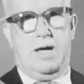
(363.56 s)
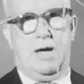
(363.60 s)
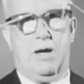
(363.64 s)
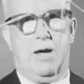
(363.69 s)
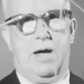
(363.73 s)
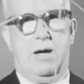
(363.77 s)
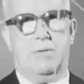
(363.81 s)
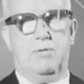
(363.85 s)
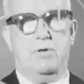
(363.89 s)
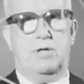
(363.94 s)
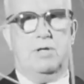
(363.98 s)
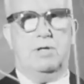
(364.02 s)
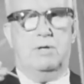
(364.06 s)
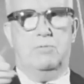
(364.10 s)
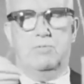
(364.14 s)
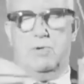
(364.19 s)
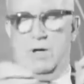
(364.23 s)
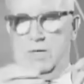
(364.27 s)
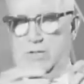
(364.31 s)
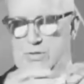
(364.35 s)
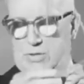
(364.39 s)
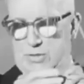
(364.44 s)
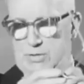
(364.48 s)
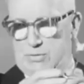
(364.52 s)
I'm going to
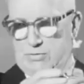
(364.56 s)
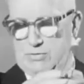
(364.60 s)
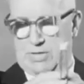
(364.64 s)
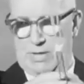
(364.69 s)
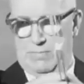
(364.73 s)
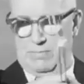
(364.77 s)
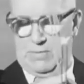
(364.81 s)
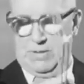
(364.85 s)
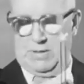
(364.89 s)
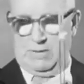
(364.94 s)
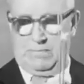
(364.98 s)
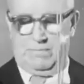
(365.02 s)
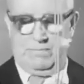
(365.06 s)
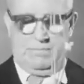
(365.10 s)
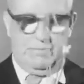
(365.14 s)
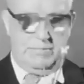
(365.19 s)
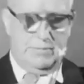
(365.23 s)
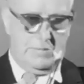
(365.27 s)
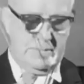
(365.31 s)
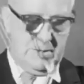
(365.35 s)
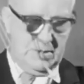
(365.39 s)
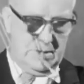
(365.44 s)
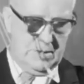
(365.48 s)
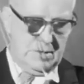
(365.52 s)
want to do something
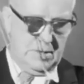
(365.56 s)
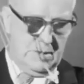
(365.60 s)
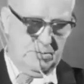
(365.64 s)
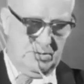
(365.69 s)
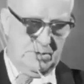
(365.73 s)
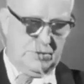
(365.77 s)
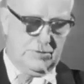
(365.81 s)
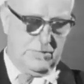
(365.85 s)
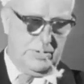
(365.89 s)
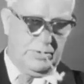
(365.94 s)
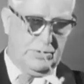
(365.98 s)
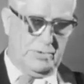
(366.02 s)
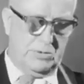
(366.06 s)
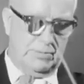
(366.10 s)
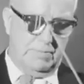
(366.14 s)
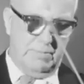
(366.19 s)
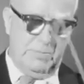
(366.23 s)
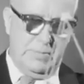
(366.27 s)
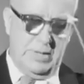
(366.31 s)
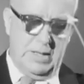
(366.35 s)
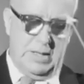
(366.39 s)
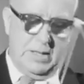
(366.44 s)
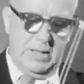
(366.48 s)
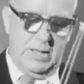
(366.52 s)
which is,
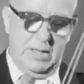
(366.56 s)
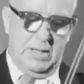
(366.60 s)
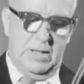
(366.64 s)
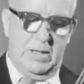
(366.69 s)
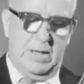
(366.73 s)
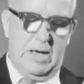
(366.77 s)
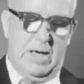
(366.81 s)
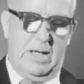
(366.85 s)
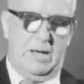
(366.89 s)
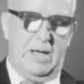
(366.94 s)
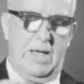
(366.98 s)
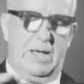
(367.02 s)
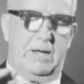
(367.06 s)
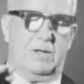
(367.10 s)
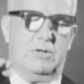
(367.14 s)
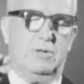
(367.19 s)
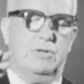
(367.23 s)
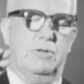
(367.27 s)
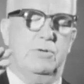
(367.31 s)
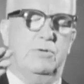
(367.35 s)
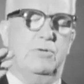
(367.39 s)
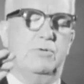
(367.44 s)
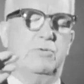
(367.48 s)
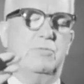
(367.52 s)
I'd like
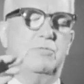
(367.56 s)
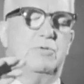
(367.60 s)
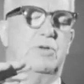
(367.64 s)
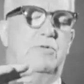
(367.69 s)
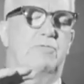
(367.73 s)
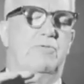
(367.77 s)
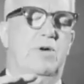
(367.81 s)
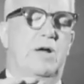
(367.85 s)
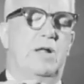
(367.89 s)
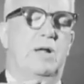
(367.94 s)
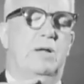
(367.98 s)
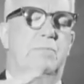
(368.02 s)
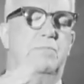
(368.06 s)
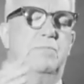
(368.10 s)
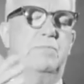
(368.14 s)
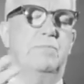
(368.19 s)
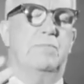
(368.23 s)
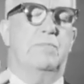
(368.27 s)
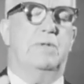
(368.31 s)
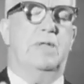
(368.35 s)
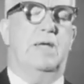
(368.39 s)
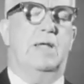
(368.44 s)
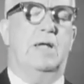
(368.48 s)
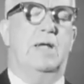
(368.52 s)
to develop
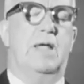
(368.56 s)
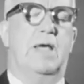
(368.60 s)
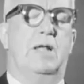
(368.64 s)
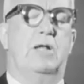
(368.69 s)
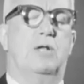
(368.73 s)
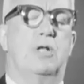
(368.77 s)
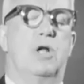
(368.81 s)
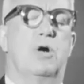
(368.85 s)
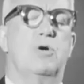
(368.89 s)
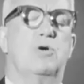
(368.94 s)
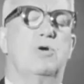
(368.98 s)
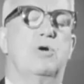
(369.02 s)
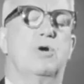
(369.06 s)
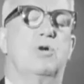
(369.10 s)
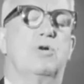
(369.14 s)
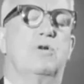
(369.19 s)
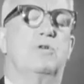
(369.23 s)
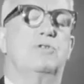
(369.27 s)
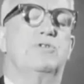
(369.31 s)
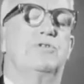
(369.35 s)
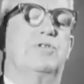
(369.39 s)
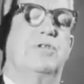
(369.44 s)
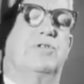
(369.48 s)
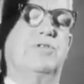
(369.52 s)
then a local
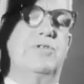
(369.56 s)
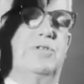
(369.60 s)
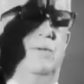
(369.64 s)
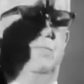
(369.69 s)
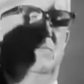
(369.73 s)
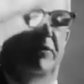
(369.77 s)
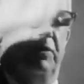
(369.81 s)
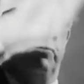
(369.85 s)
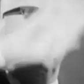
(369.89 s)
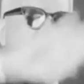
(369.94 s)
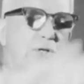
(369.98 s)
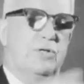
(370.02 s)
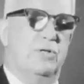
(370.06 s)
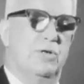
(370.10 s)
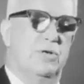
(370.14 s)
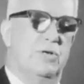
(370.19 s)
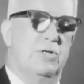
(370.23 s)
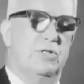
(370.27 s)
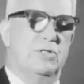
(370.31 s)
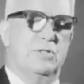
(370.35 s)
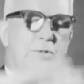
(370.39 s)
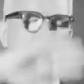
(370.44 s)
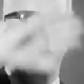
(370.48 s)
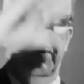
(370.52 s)
system that
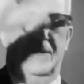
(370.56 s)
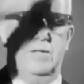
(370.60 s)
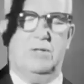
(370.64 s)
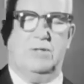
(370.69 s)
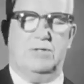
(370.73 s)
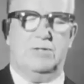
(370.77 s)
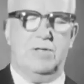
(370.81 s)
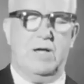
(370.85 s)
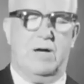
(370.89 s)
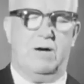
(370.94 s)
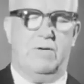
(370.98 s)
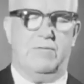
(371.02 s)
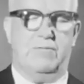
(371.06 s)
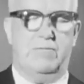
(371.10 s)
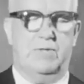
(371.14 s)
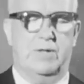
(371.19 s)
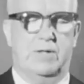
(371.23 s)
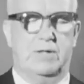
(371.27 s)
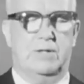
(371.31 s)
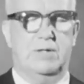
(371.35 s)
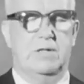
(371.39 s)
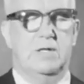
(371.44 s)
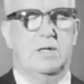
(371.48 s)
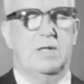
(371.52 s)
returns upon itself,
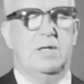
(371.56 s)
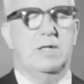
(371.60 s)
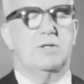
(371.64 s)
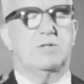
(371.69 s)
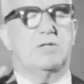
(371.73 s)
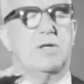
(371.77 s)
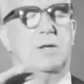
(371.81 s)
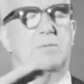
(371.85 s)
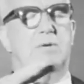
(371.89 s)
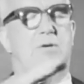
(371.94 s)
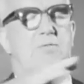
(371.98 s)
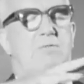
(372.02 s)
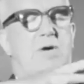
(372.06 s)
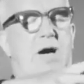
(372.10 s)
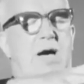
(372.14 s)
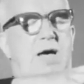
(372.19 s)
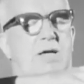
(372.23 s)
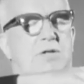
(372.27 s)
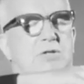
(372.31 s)
that subdivides